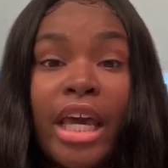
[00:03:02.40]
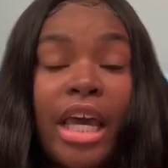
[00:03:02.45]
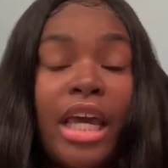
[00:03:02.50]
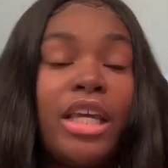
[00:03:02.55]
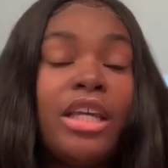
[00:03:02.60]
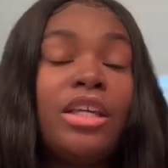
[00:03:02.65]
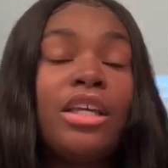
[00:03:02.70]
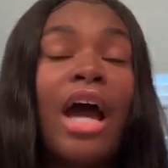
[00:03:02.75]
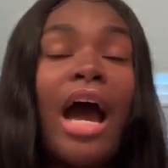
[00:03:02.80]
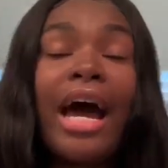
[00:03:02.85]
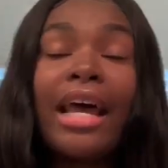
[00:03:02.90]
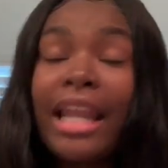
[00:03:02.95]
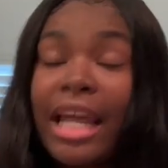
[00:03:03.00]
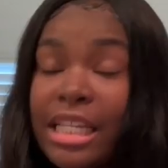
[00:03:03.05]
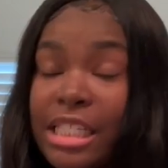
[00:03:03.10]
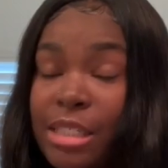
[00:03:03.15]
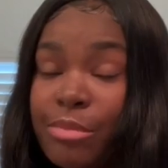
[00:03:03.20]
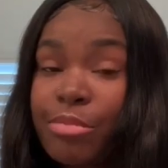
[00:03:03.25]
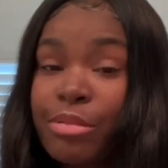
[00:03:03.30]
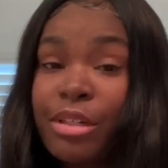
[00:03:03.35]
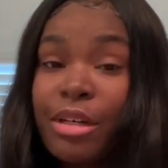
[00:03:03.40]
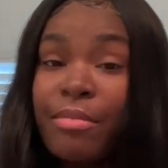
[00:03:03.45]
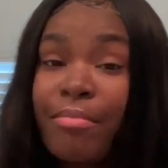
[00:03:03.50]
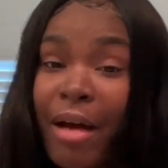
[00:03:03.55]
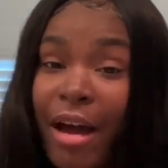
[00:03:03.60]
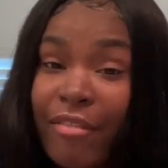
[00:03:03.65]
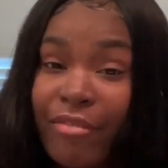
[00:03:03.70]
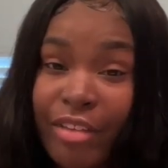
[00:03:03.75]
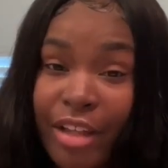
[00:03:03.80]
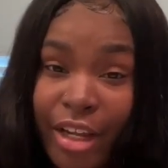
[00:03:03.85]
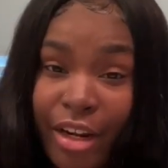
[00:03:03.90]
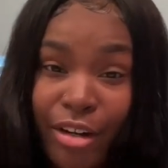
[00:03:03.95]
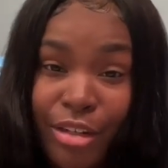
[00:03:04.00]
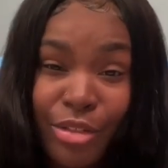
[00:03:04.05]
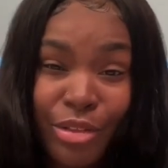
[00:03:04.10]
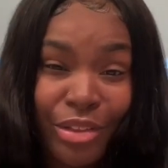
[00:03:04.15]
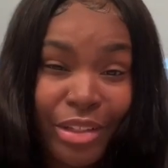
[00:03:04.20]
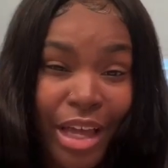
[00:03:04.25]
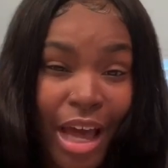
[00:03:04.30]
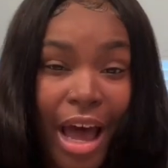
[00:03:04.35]
And I like to put my flat irons
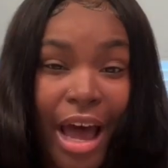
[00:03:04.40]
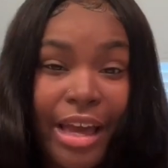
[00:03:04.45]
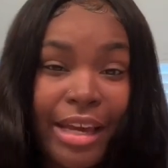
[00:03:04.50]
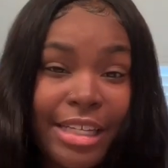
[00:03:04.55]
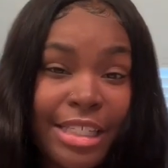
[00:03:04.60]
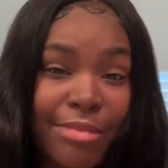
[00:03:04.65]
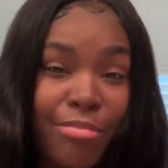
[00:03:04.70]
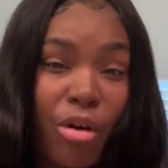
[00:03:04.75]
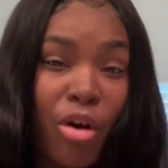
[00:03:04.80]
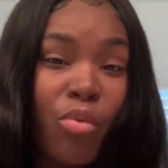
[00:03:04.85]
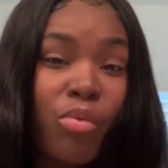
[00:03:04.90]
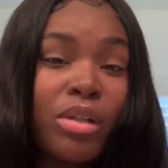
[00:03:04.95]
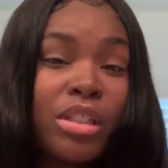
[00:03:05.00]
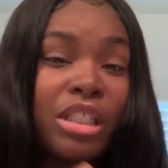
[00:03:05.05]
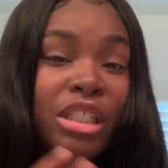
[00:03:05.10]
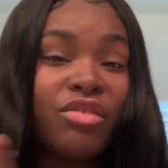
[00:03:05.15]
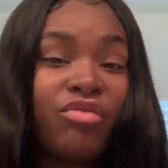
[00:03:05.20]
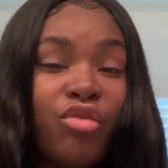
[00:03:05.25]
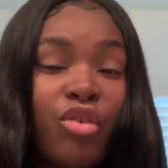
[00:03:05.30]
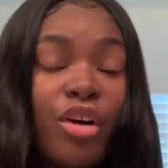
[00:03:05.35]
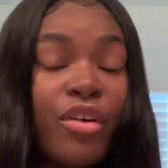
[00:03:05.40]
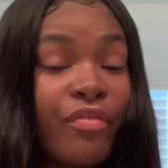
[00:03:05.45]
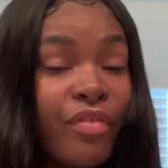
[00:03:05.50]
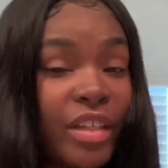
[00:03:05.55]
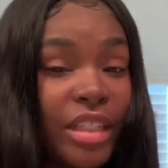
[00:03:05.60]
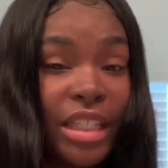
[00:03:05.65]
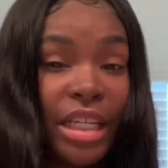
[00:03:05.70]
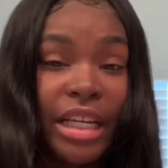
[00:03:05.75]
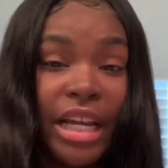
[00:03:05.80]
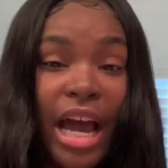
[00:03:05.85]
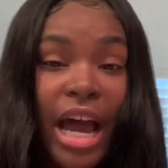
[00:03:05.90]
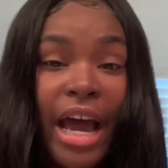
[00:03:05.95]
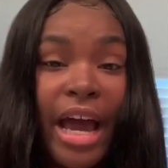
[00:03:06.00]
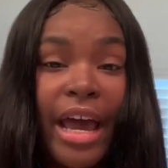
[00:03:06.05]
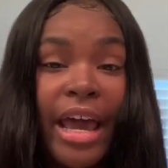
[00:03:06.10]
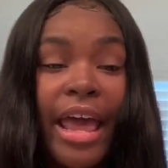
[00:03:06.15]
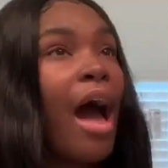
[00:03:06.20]
on the highest mode, which is 459.